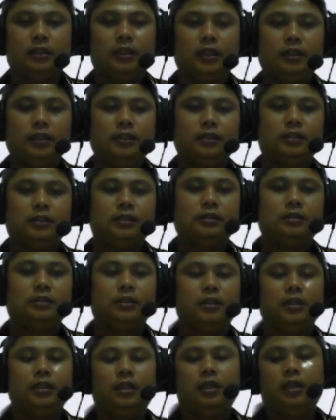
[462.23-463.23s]
next,
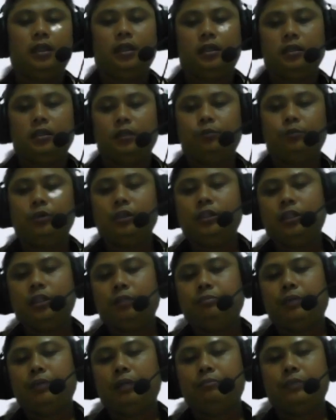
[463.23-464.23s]
the body
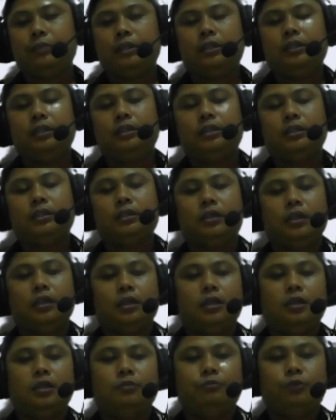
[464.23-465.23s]
of paper.
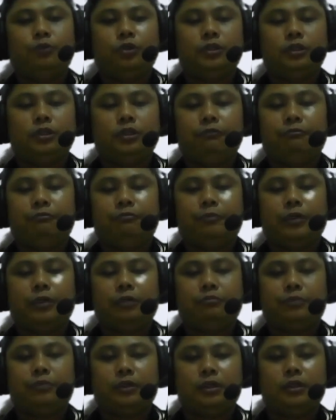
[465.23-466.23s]
Body of
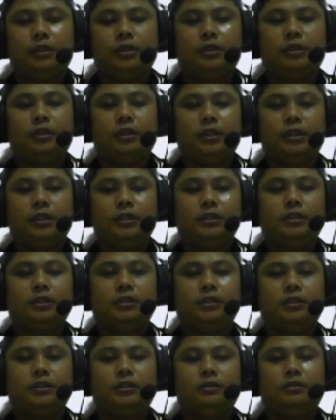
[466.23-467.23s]
paper is
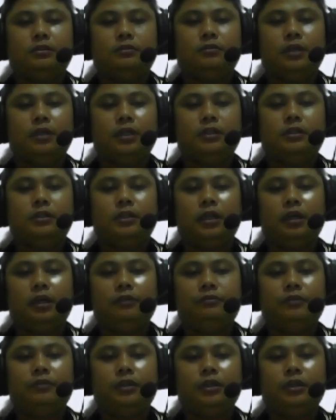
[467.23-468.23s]
once
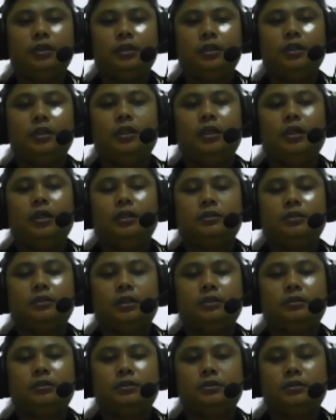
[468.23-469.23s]
have a
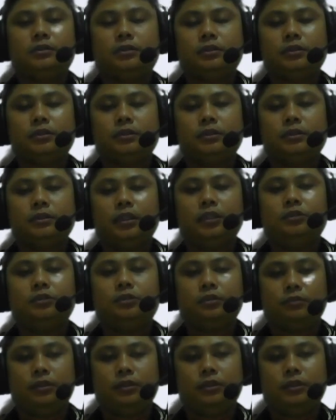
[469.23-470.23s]
title
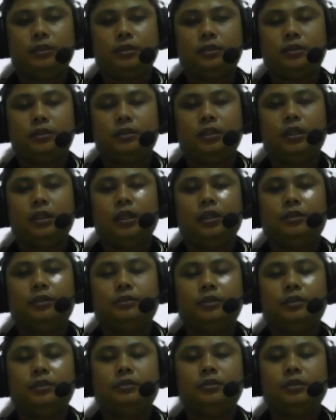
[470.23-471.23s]
interest.
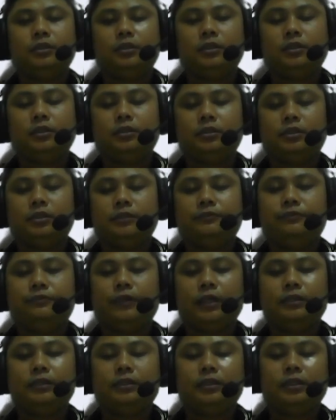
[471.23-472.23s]
Title
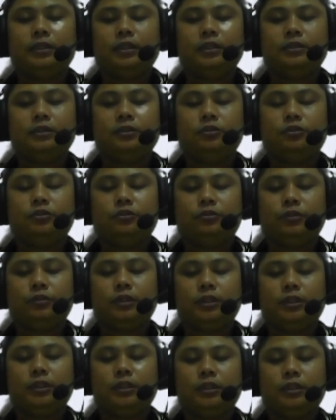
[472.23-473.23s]
divided in
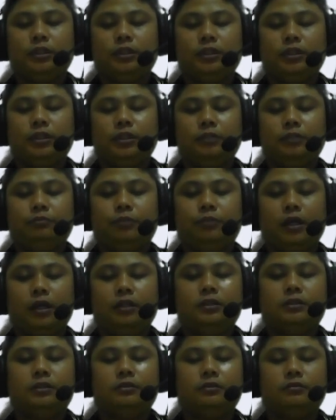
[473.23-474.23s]
three
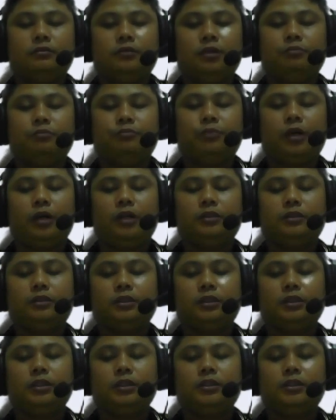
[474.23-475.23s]
parts. One part
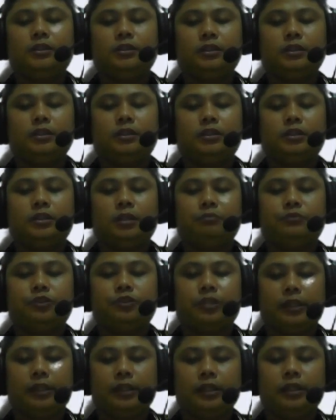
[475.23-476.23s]
is the
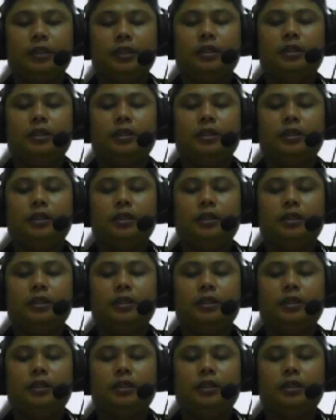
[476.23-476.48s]
subject